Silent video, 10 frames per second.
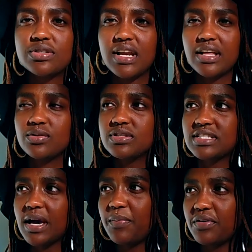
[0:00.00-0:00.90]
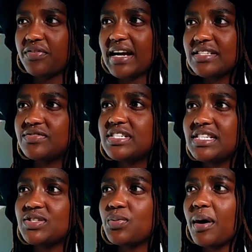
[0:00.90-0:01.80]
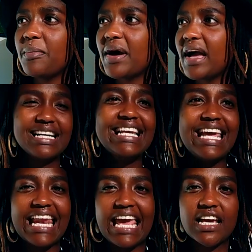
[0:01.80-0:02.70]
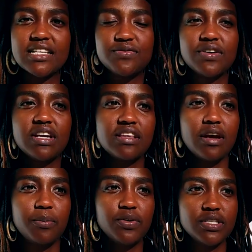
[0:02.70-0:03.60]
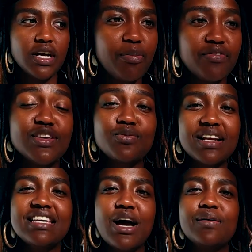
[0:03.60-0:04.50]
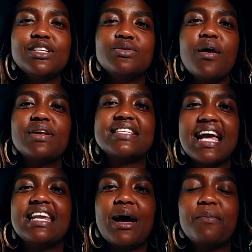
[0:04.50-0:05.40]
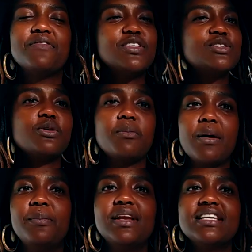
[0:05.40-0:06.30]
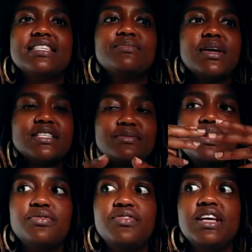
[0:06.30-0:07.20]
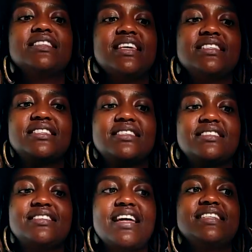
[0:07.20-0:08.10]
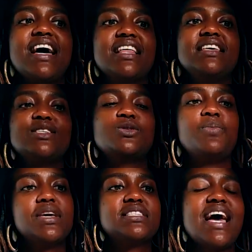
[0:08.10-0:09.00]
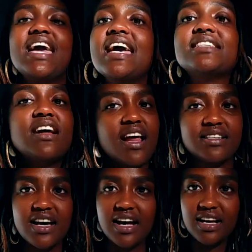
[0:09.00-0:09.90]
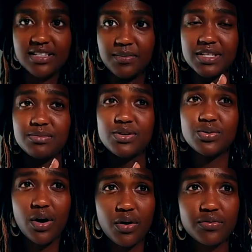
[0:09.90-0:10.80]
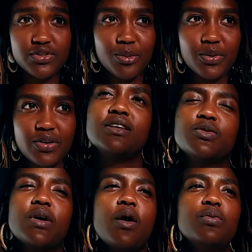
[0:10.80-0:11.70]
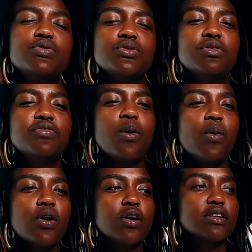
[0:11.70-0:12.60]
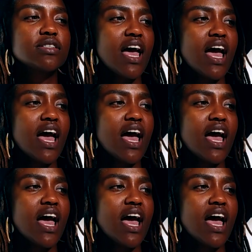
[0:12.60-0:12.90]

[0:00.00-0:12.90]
like those type of activities whereby cleaning is very therapeutic. If there's one thing I will do, I will tidy up and this around my place. It makes me feel there's center, there's space. I hate clutter. Clutter makes me so uncomfortable. So we used to go for walks,